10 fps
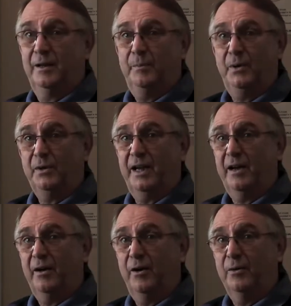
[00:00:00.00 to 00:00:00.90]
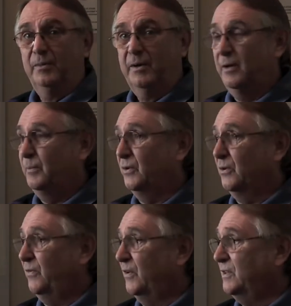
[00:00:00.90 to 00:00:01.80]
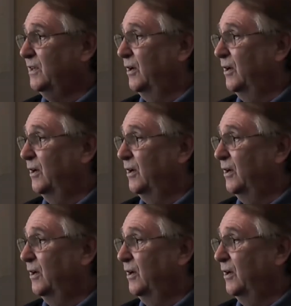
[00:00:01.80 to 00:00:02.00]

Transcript: build our home and build a foster